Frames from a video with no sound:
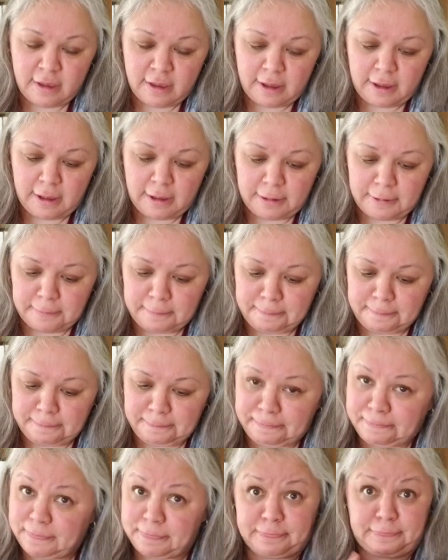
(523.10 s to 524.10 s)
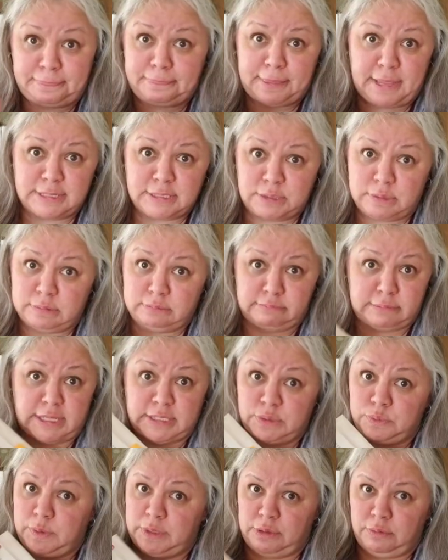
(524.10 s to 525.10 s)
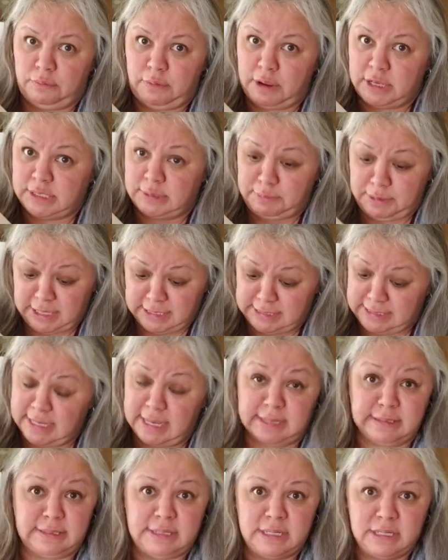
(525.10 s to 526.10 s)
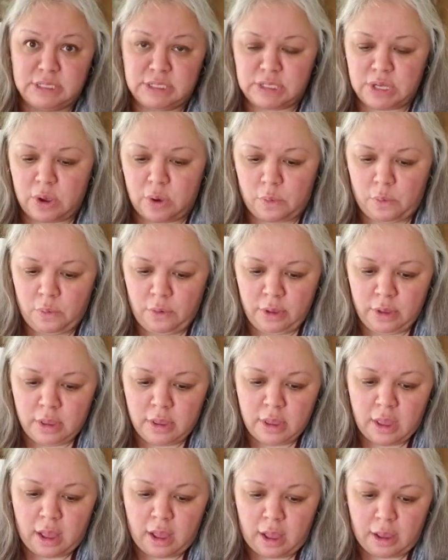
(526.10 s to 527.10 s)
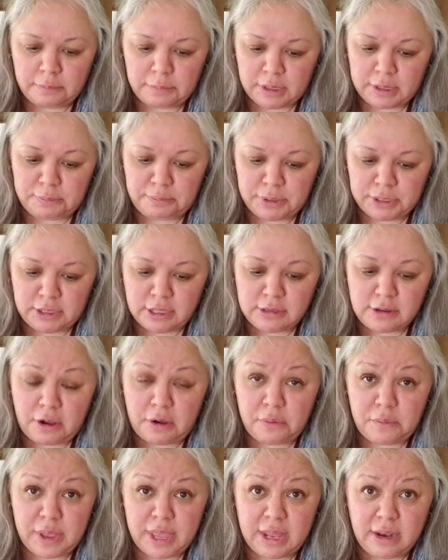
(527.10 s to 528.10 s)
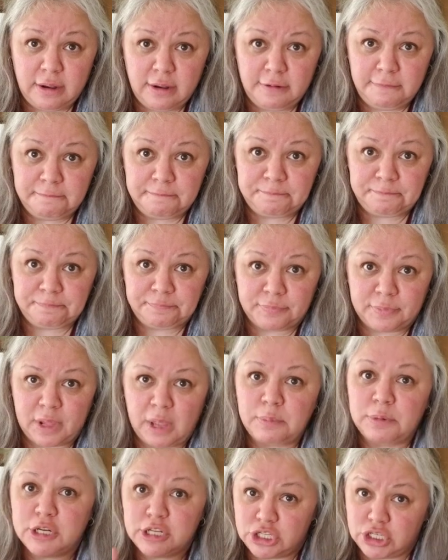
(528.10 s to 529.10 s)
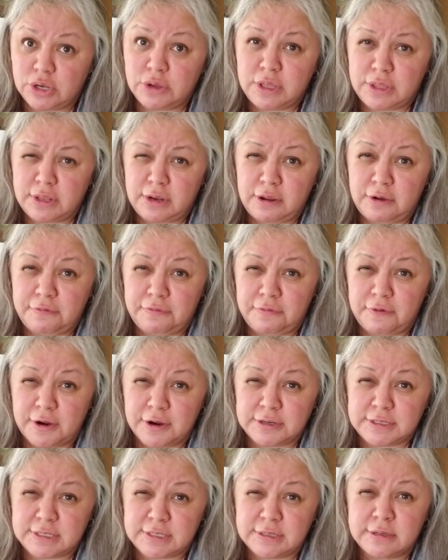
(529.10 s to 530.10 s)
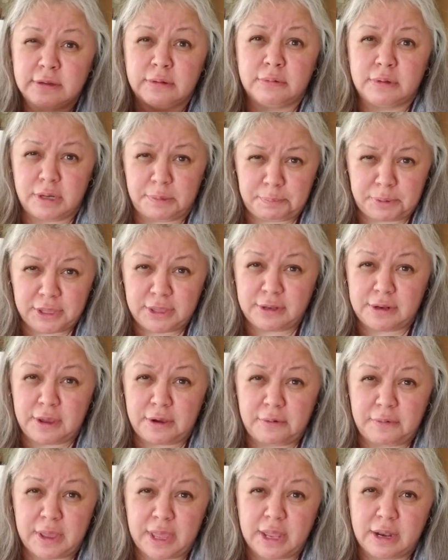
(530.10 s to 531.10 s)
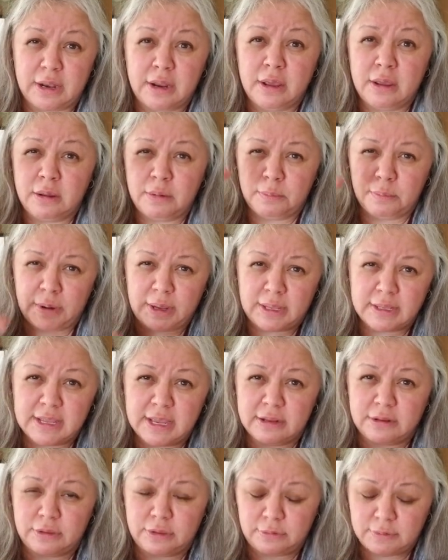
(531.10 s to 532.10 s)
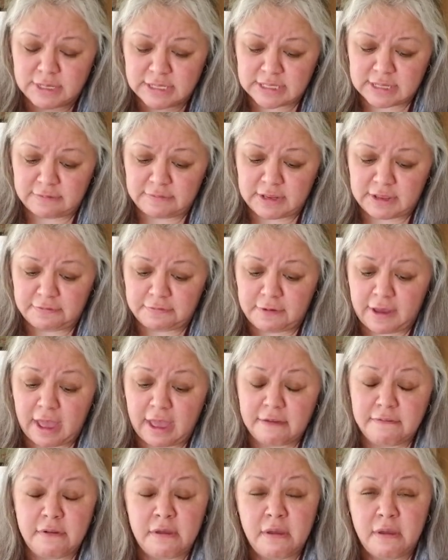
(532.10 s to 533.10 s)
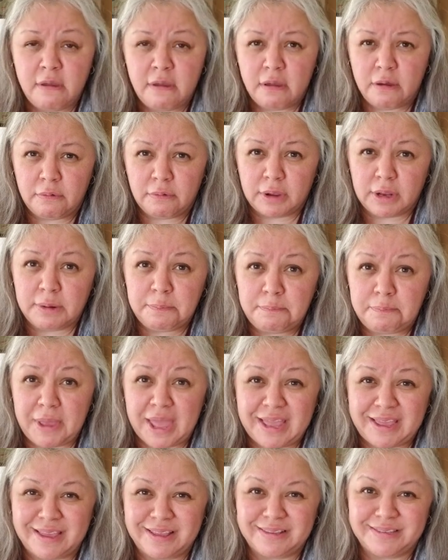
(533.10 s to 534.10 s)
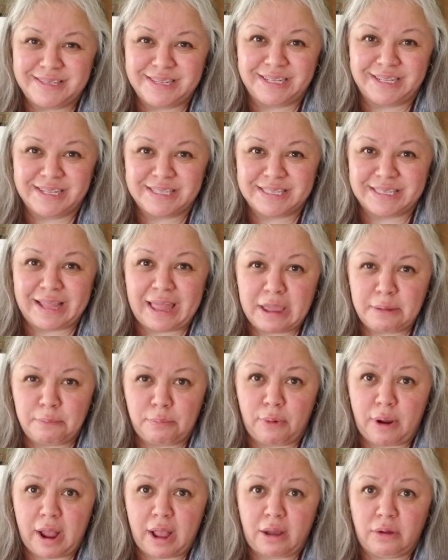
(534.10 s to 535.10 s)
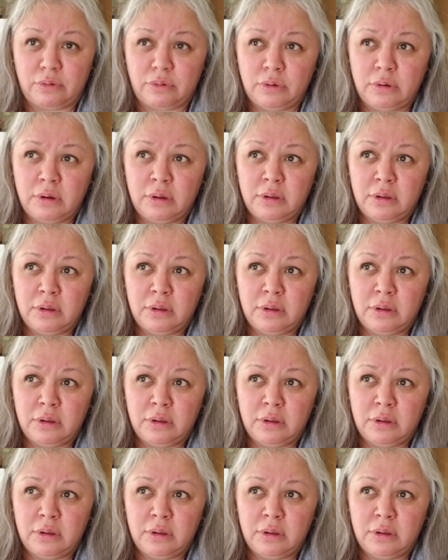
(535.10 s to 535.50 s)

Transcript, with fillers: Um, that's, that's what the recipe says. So I'm gonna put the dough in. I'm gonna show you the dough first. I'm gonna put the dough in, bring it down to 375, and we're gonna bake it until it's light brown.